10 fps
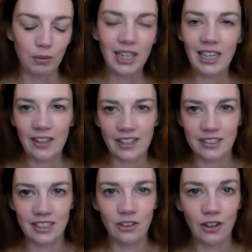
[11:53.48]
Clearly
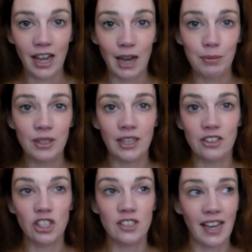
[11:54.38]
that did not happen,
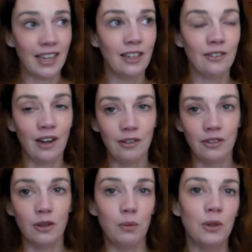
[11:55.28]
and she's hanging
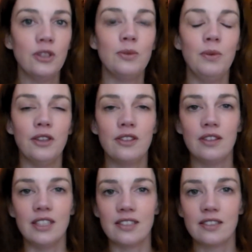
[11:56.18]
around the woods with
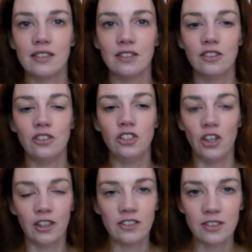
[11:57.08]
this
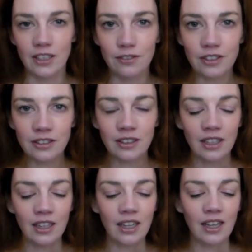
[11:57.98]
jerk Stephen.
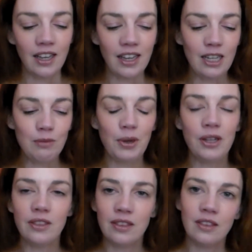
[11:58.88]

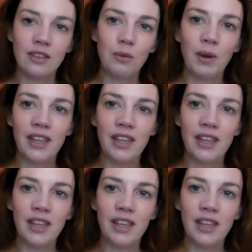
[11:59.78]
But the